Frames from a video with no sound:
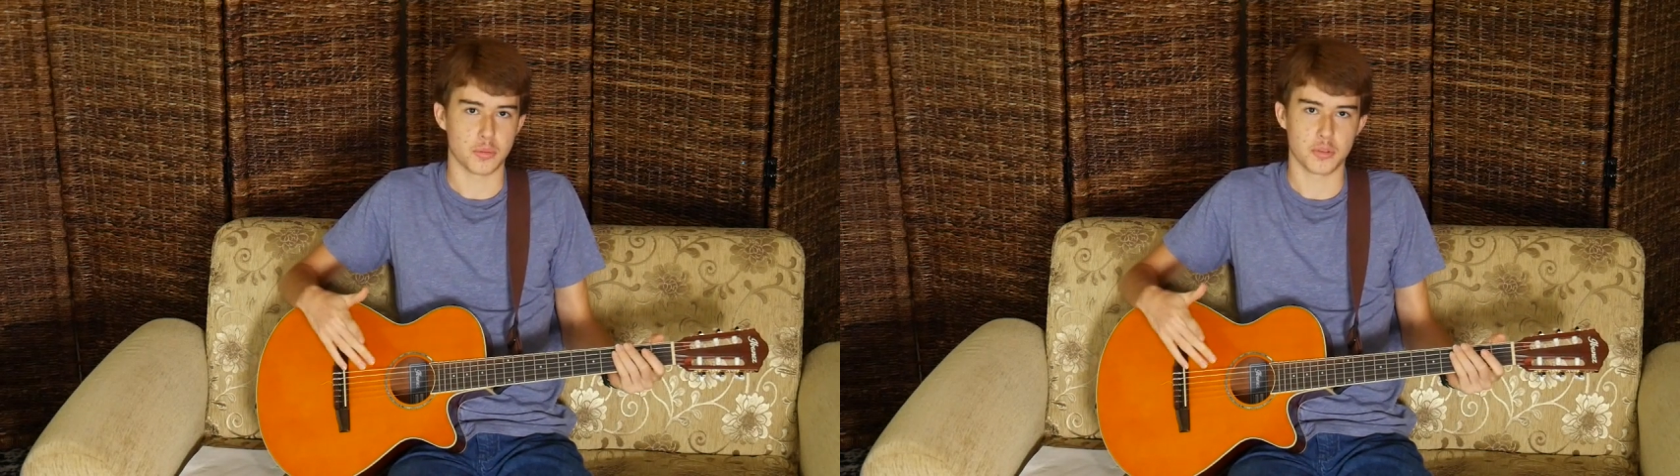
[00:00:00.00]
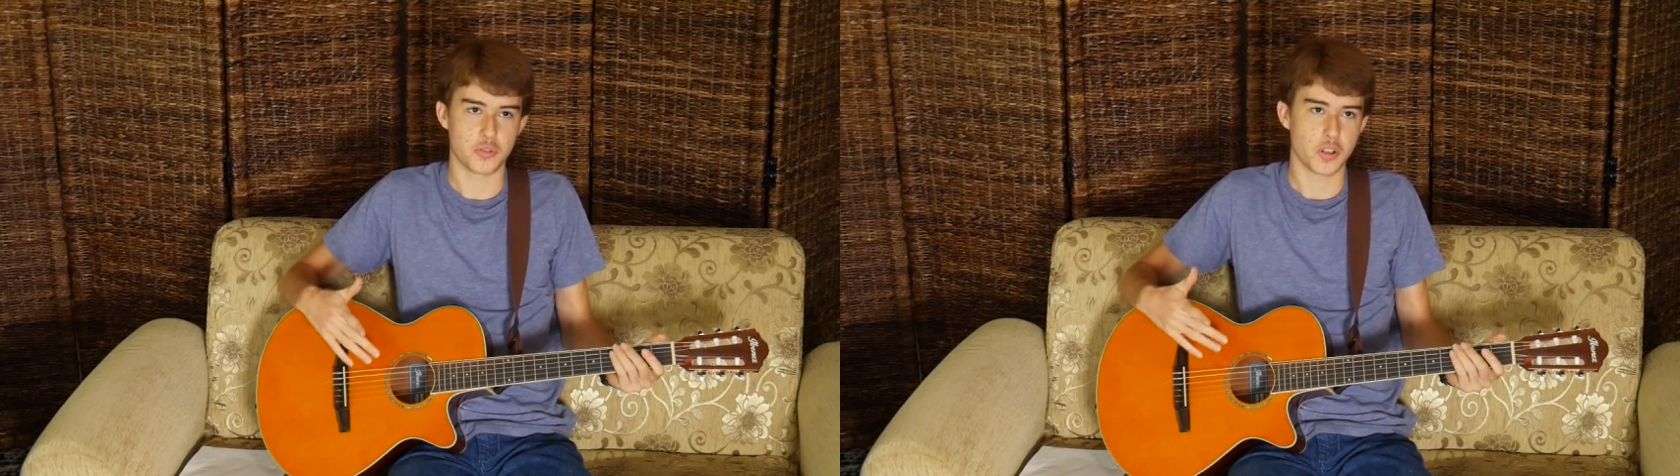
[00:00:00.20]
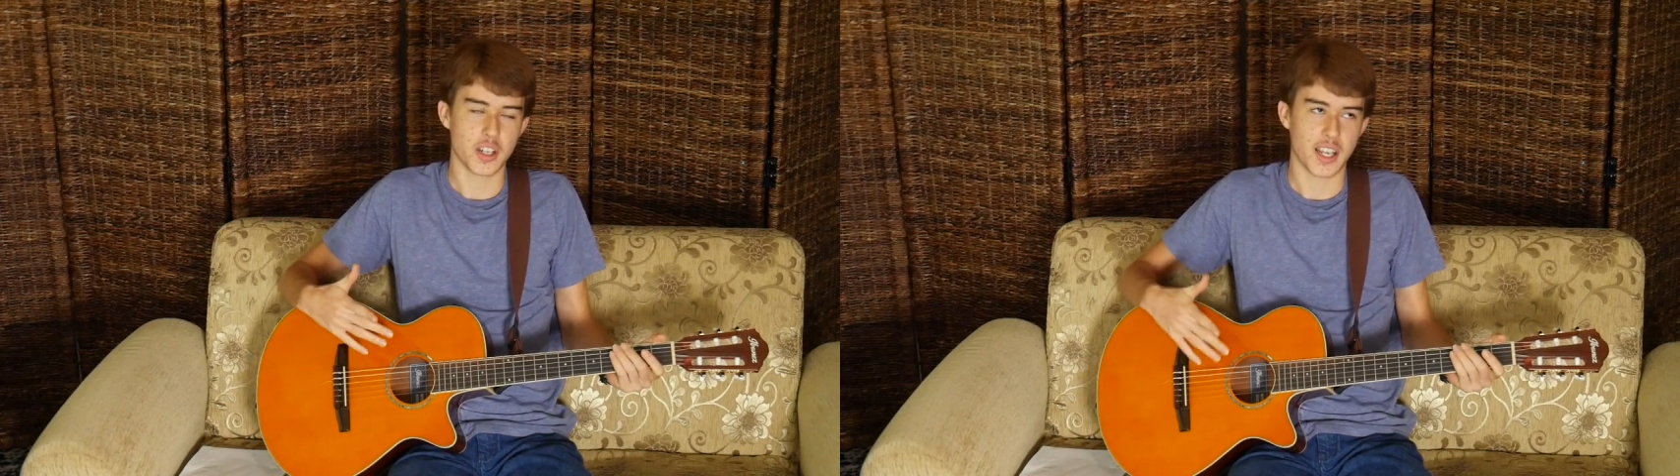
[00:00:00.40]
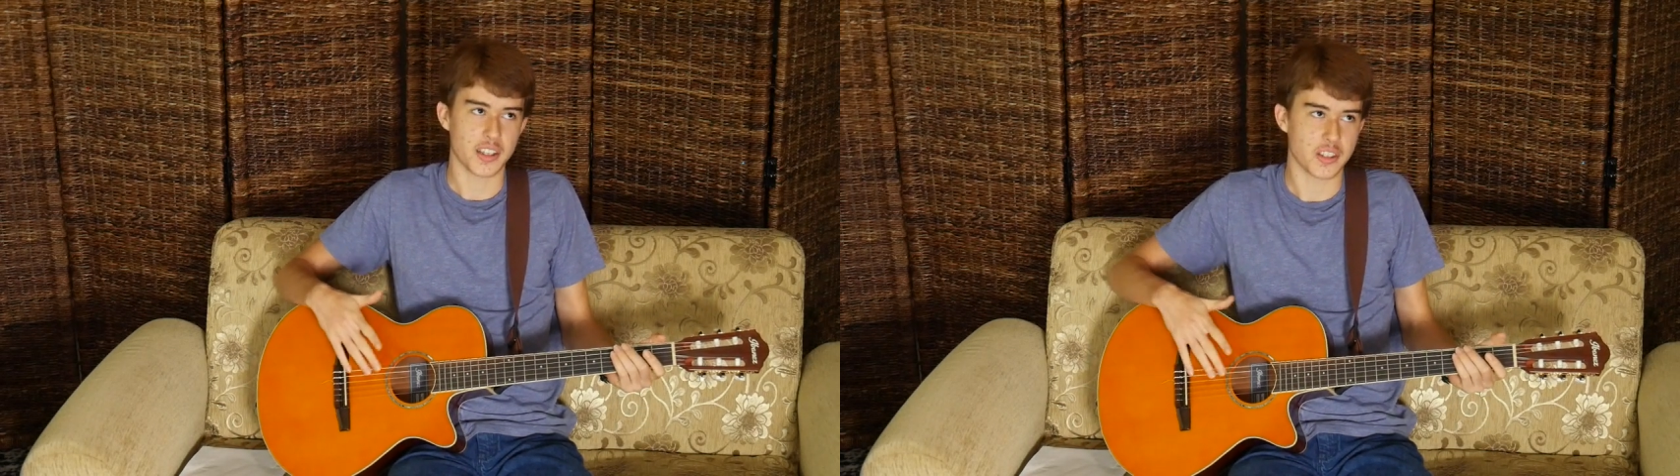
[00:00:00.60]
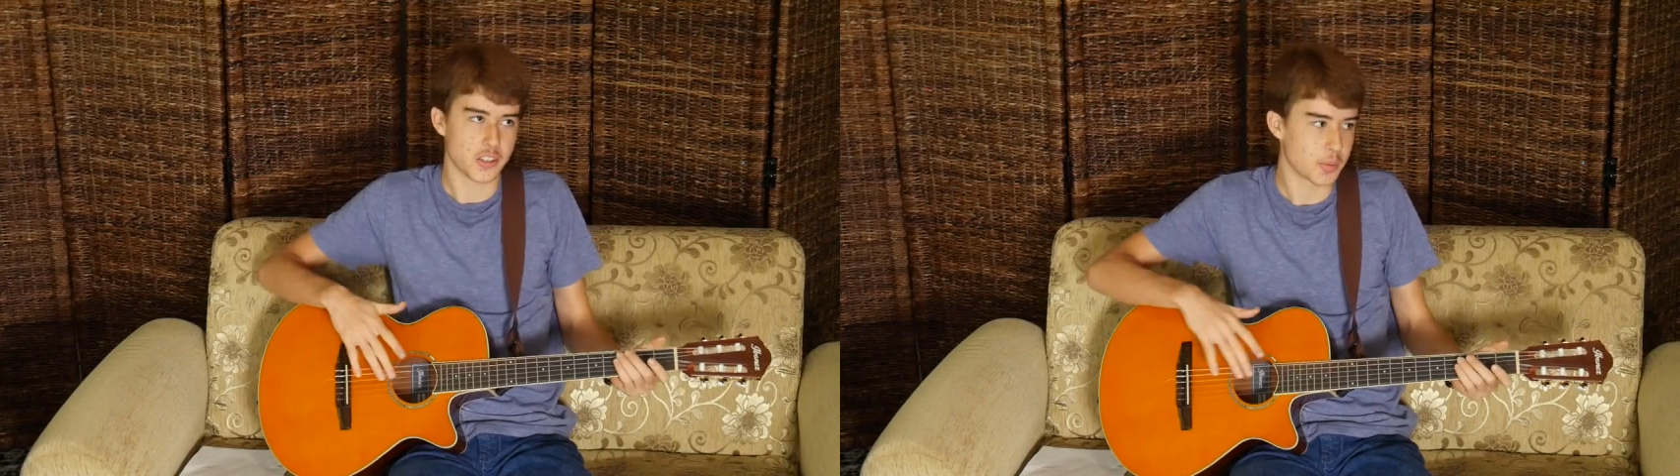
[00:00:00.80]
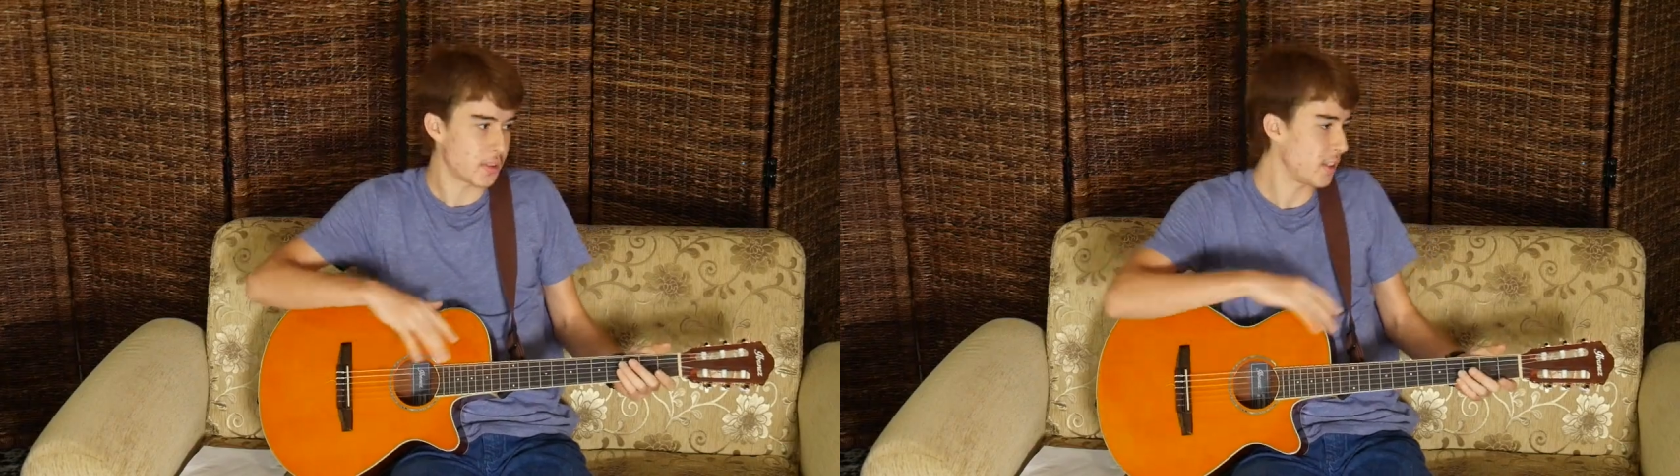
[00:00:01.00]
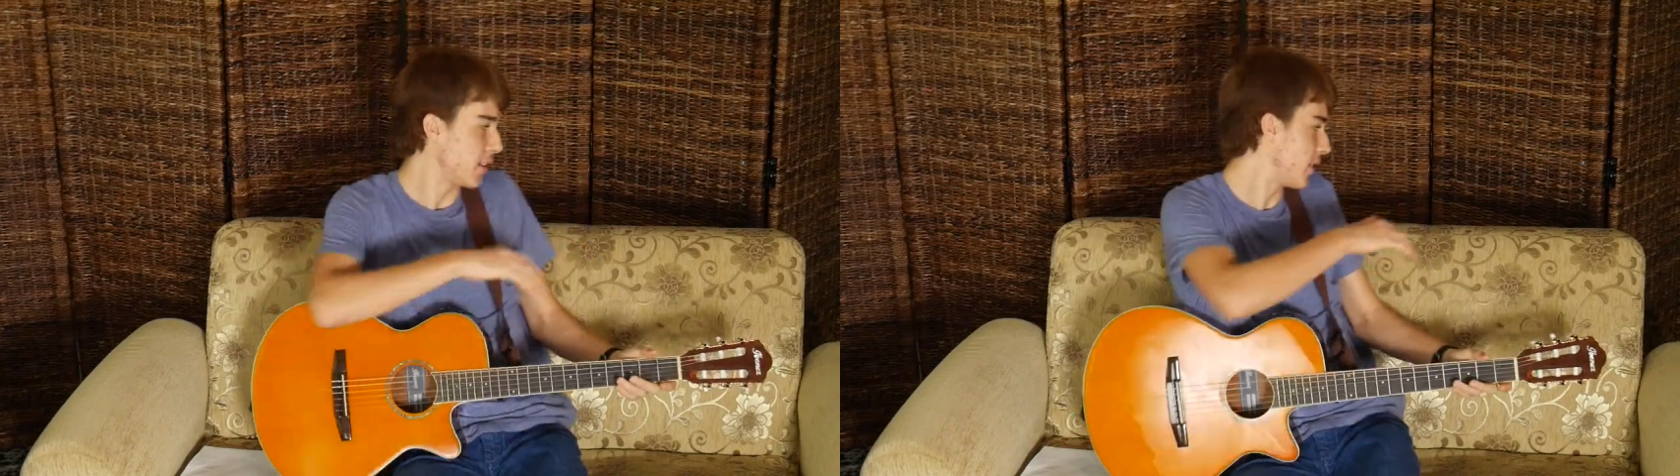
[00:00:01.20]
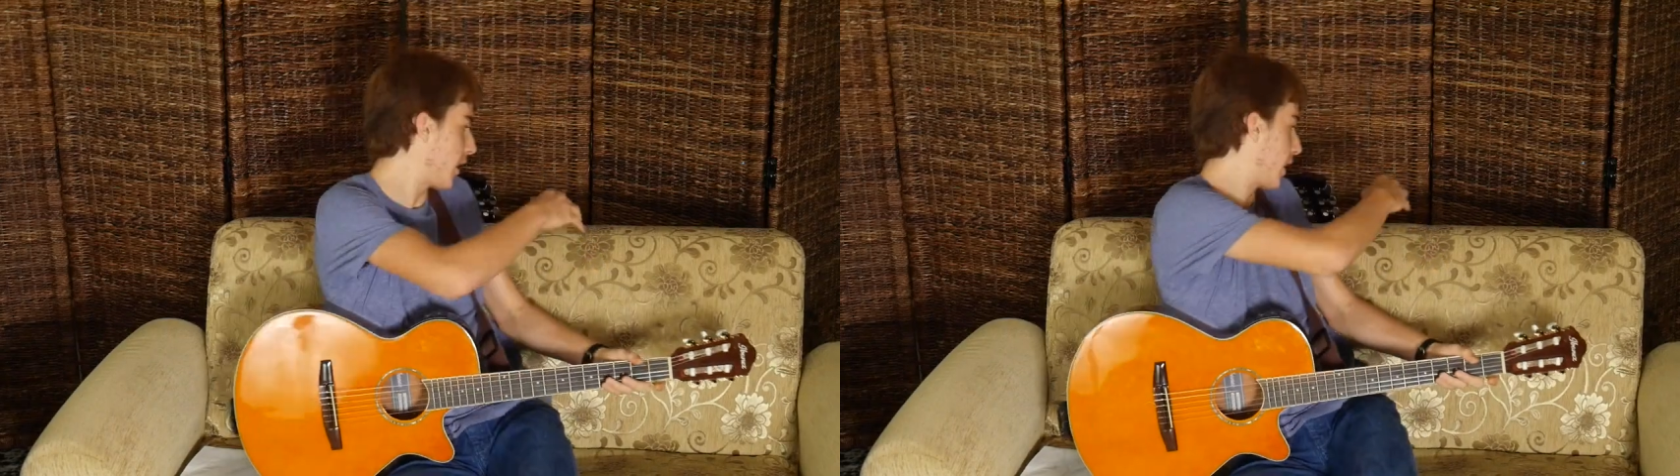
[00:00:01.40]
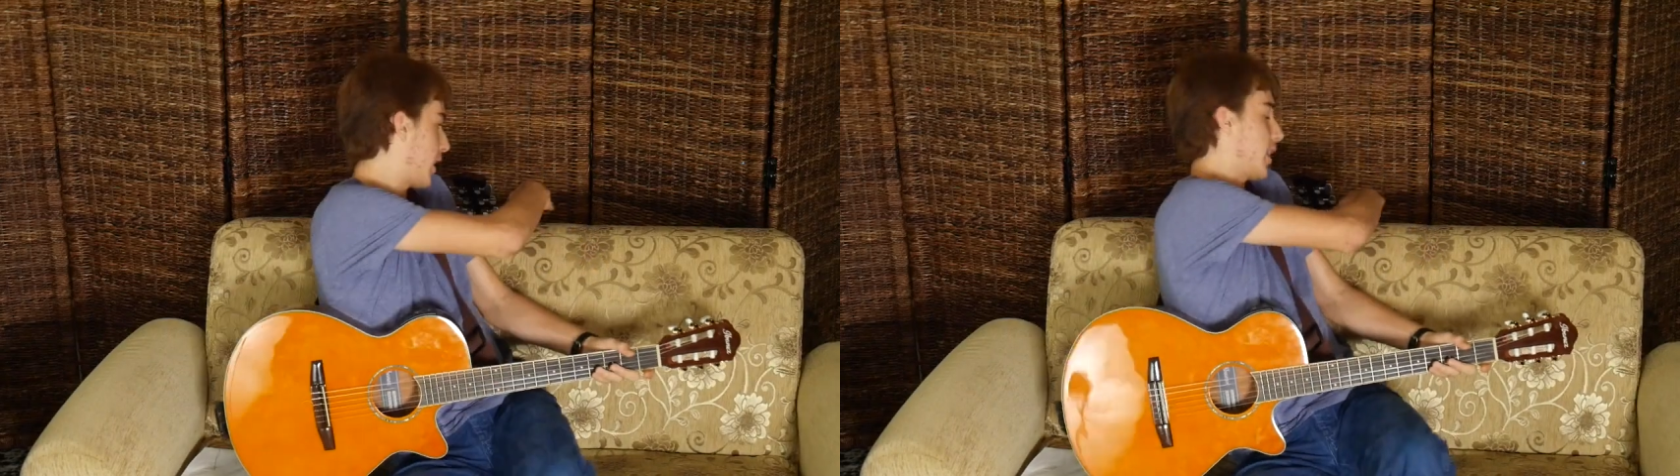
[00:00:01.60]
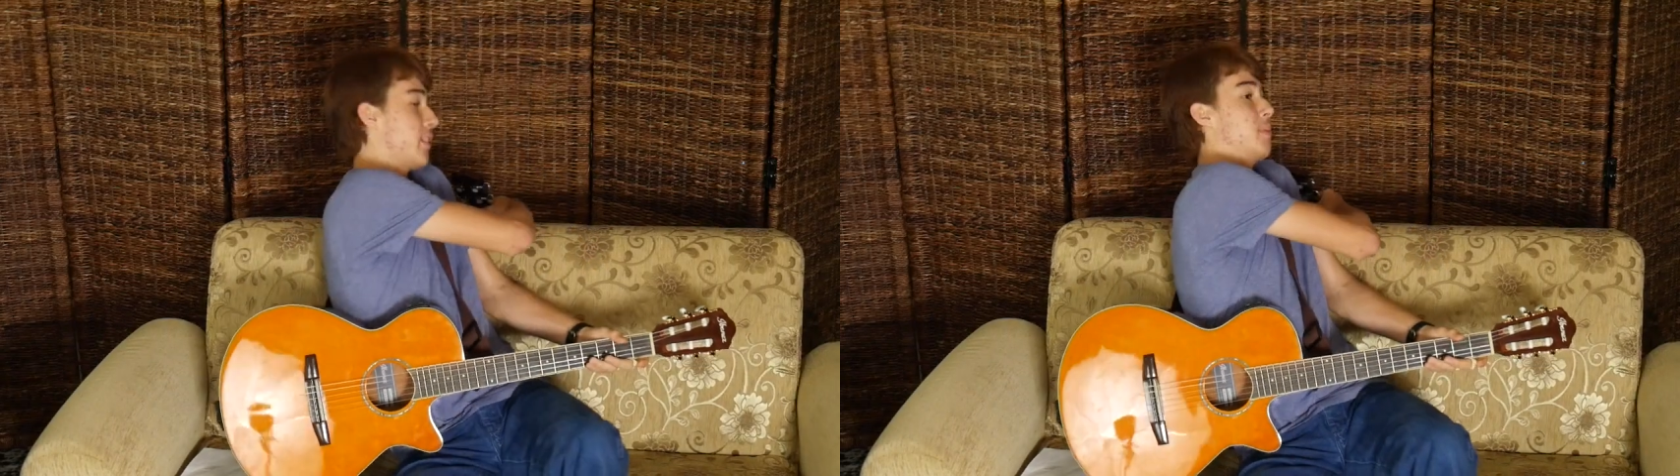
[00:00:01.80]
Before I had this one, I
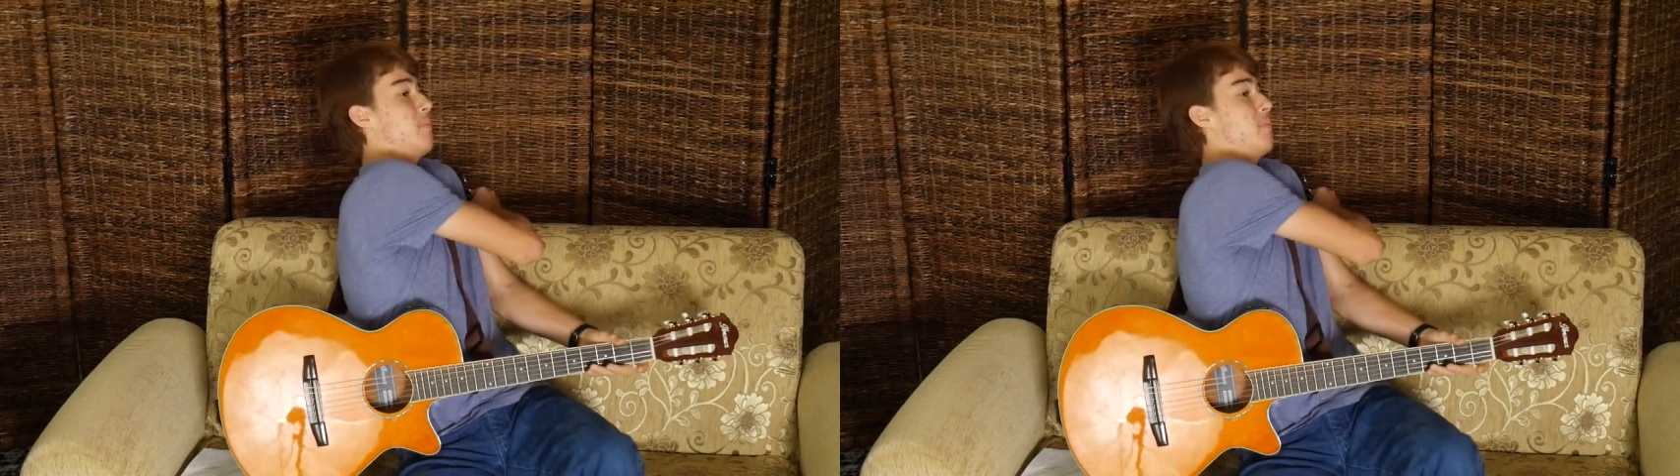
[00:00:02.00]
had